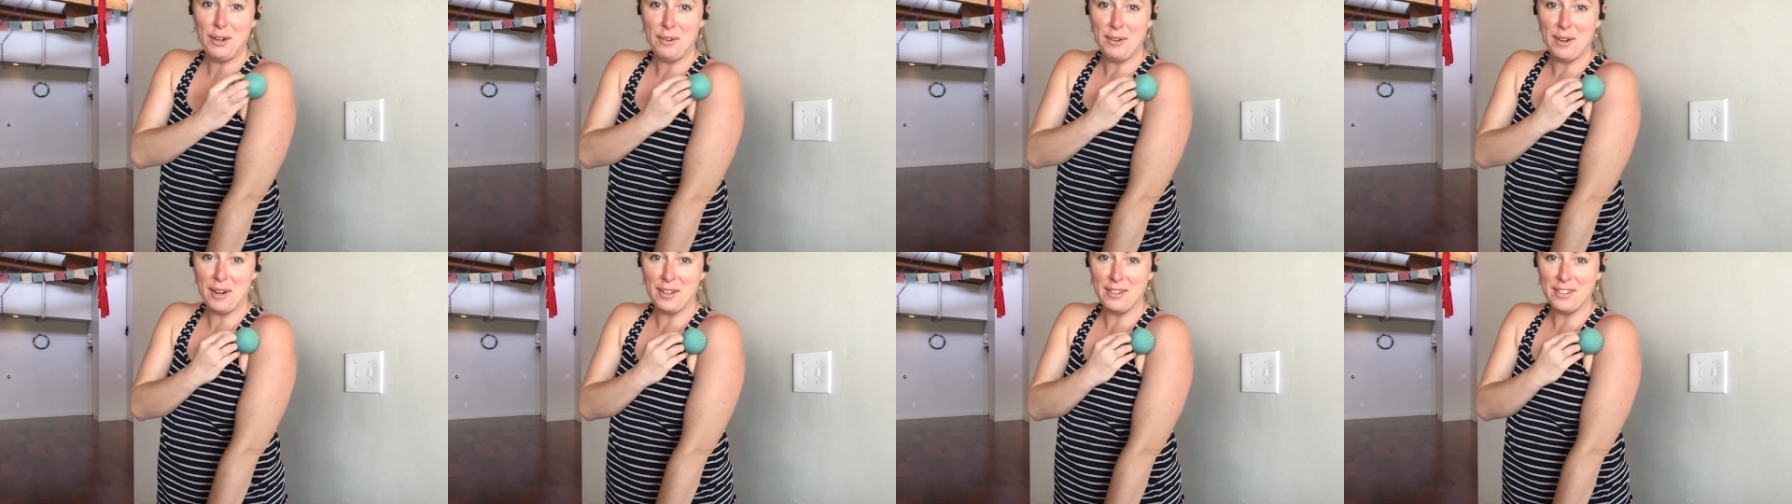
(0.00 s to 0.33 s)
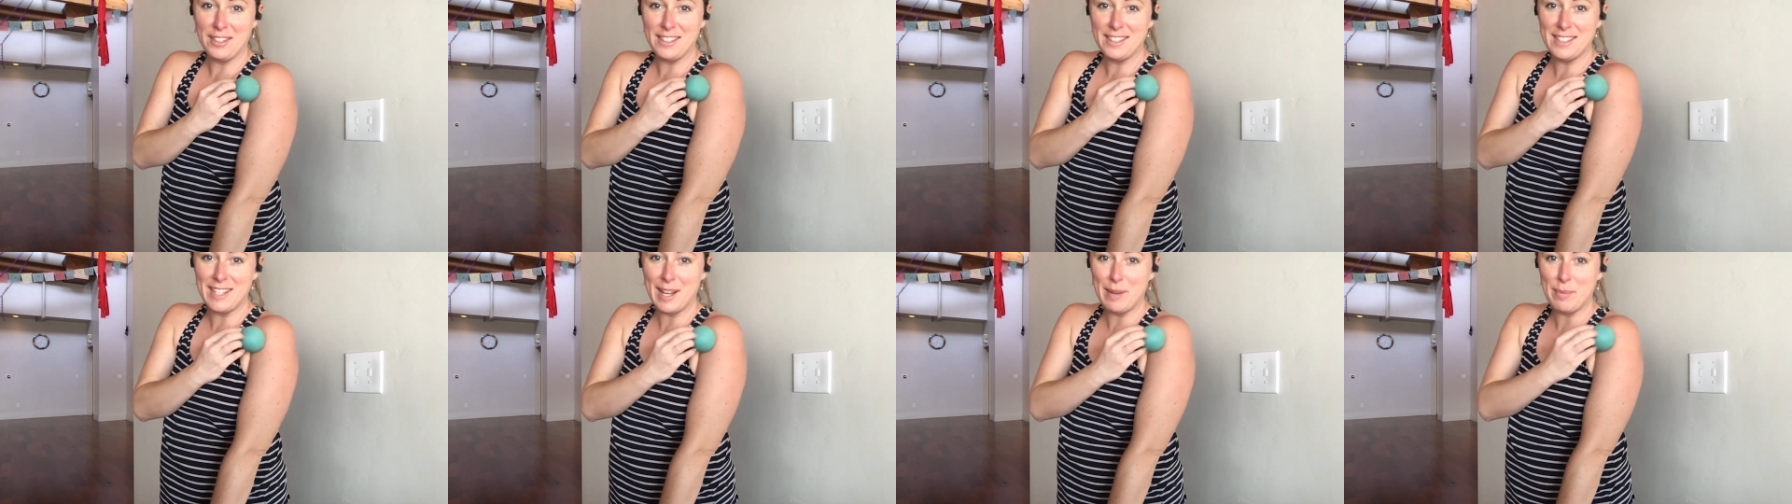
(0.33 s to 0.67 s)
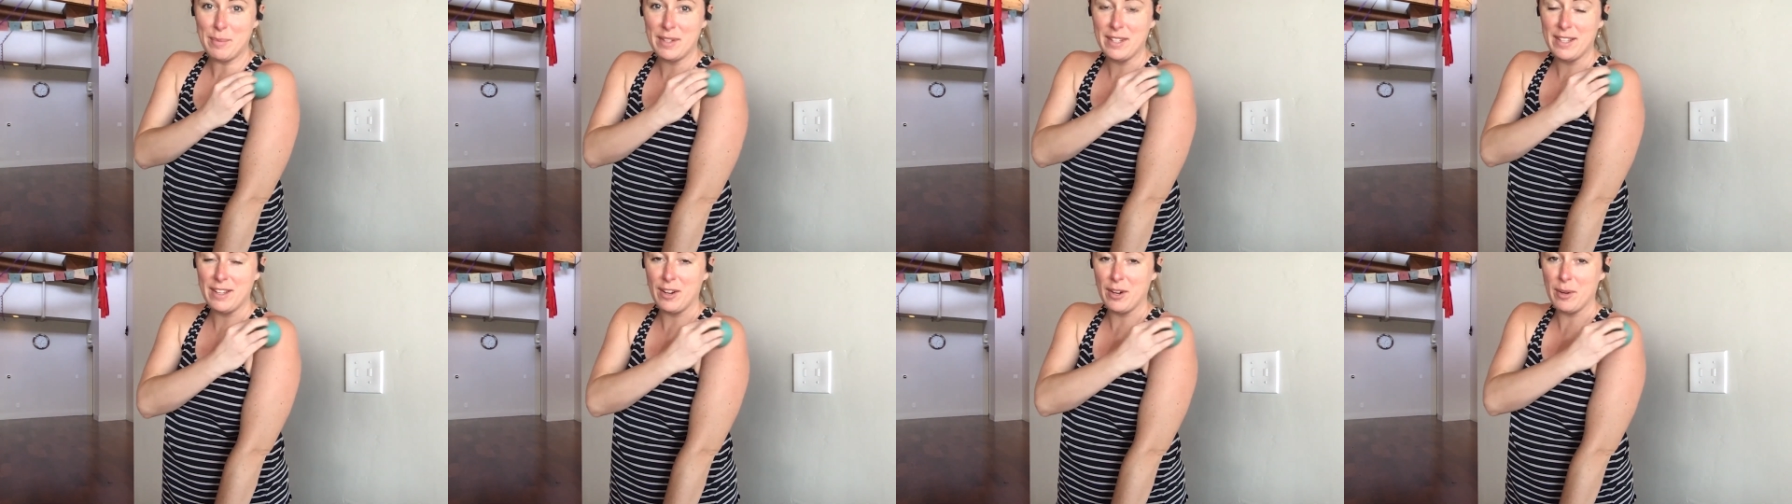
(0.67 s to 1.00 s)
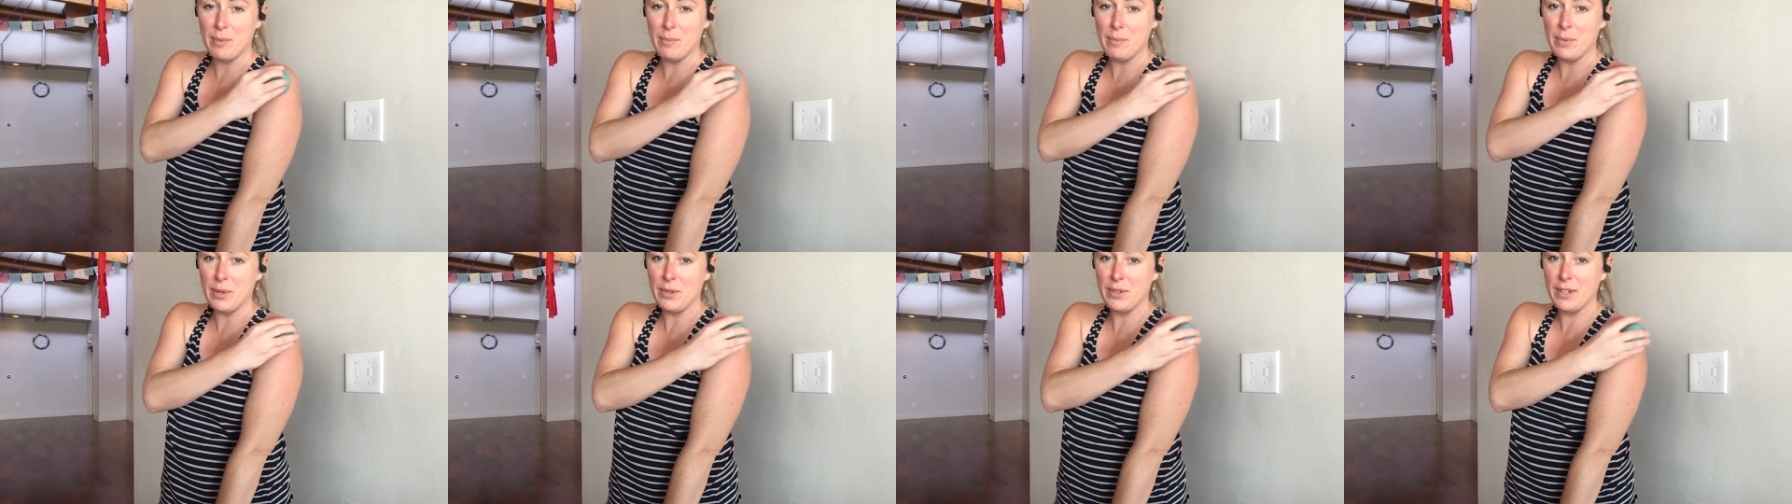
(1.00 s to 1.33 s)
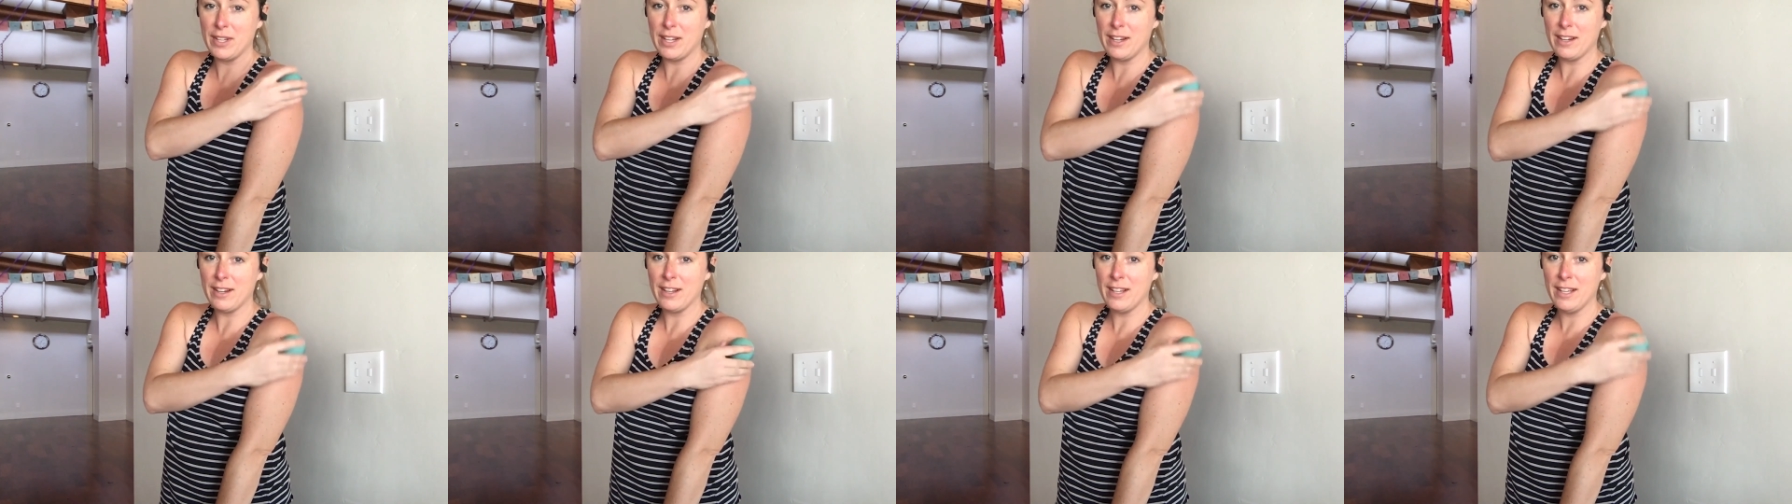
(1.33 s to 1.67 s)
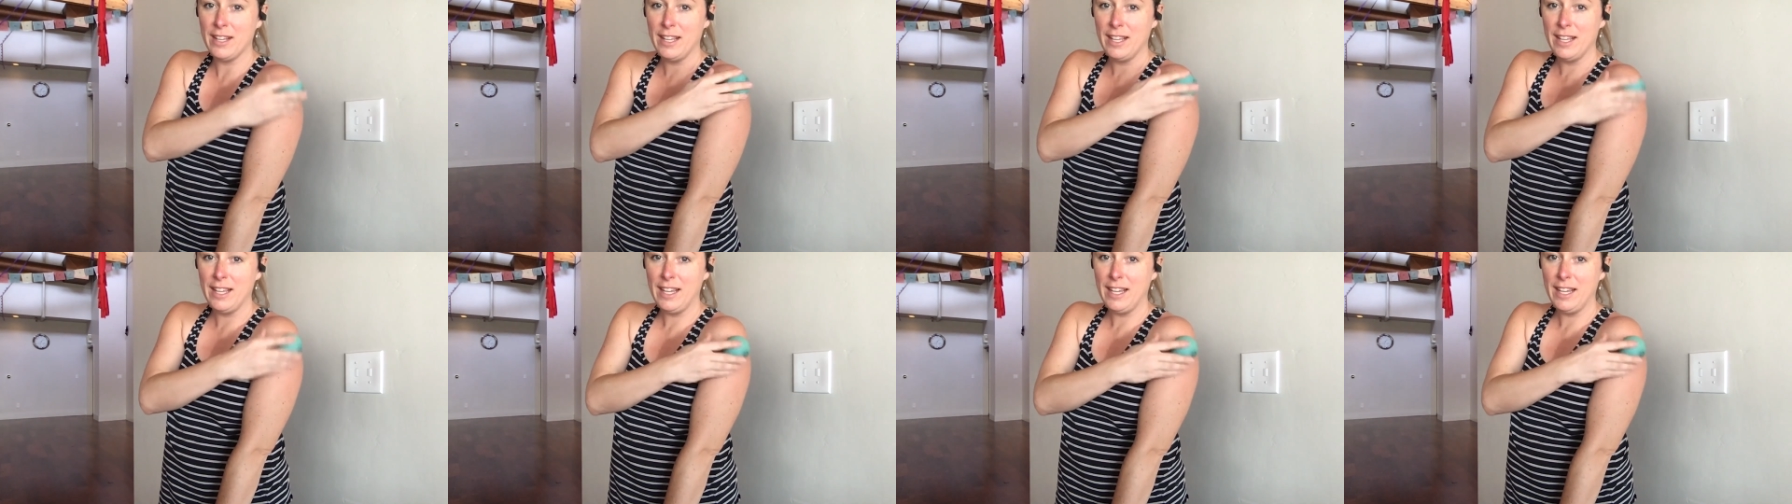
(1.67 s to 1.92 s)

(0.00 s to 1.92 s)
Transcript: around the top of the arm bone here.